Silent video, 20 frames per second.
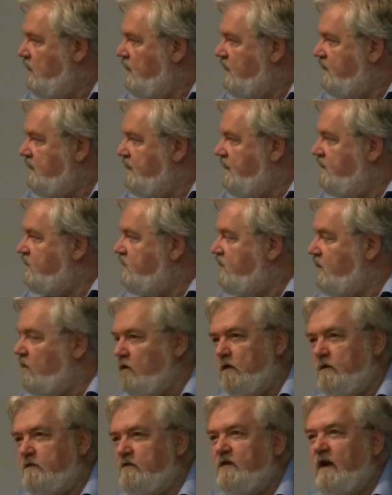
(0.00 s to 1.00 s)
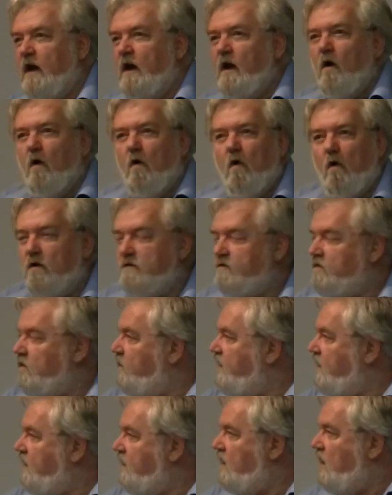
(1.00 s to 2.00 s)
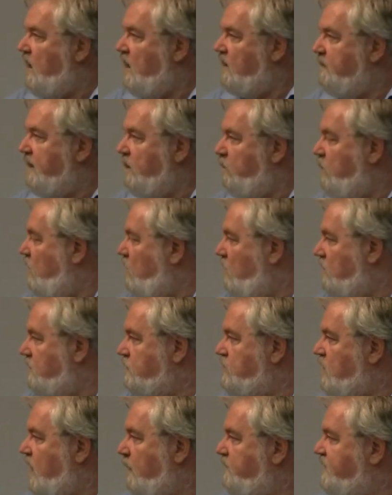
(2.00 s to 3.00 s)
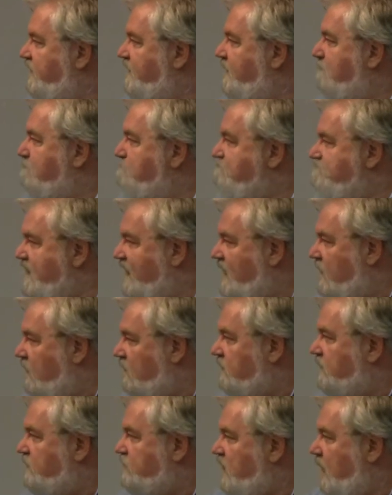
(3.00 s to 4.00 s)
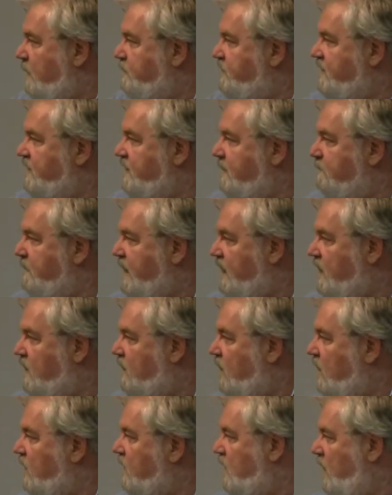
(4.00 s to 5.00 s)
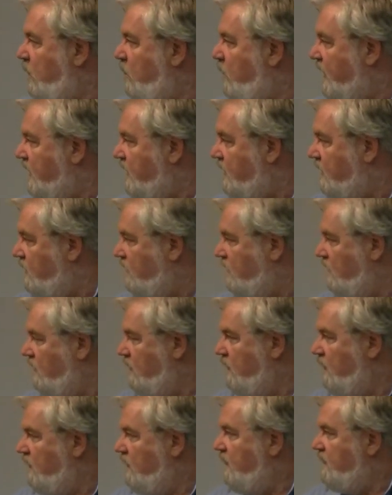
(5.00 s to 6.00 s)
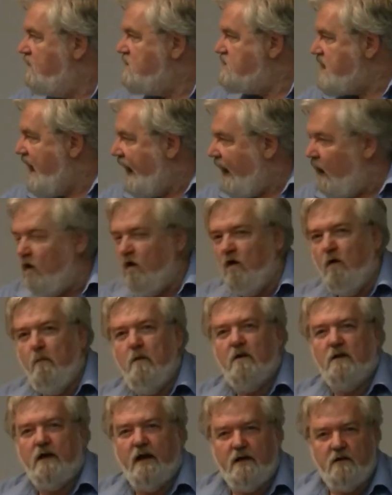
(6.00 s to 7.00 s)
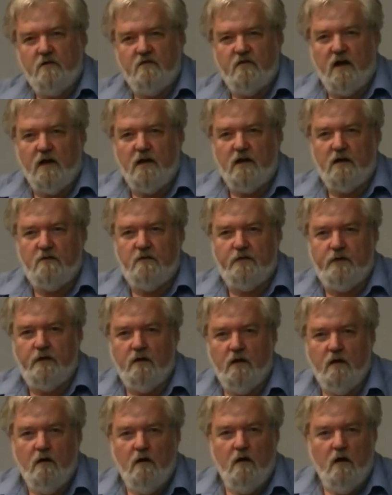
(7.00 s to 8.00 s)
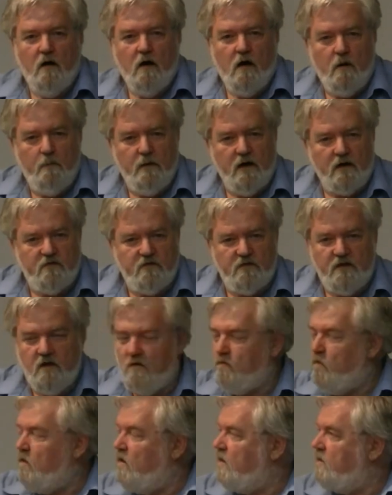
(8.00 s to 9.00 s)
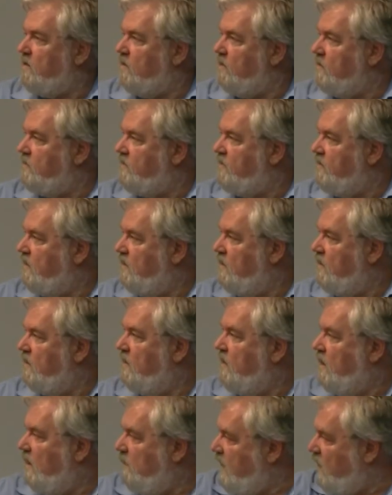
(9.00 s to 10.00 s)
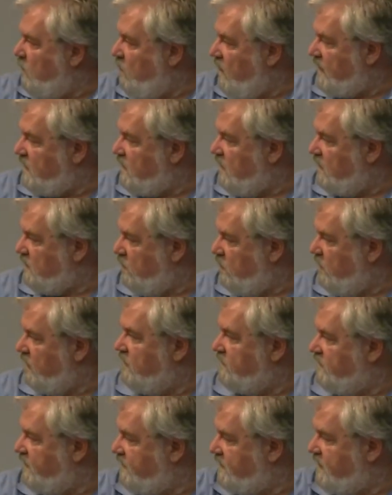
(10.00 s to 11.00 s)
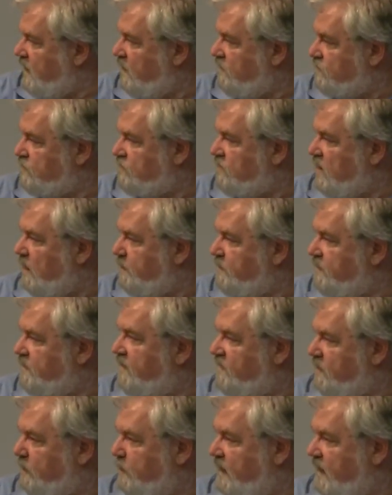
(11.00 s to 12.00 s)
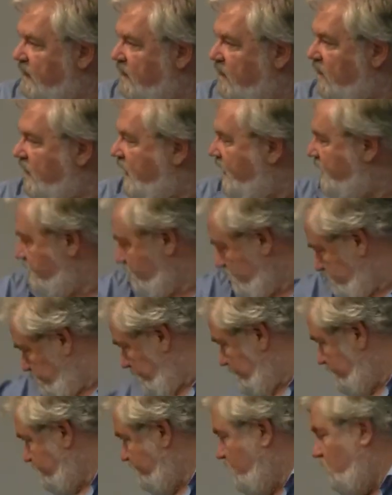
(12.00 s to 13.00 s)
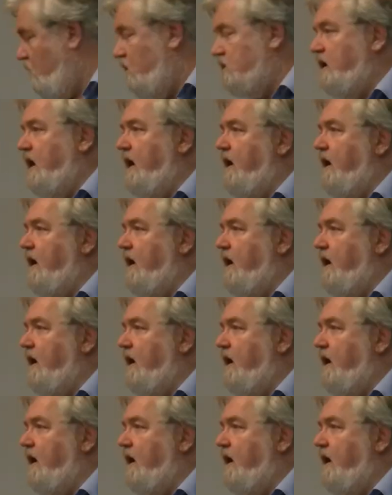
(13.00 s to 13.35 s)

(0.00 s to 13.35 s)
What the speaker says: the hurts. Also in an economy where all the jobs in the middle are going. Terrible anxiety among skilled workers, among white collar workers, as those jobs disappear and you might fall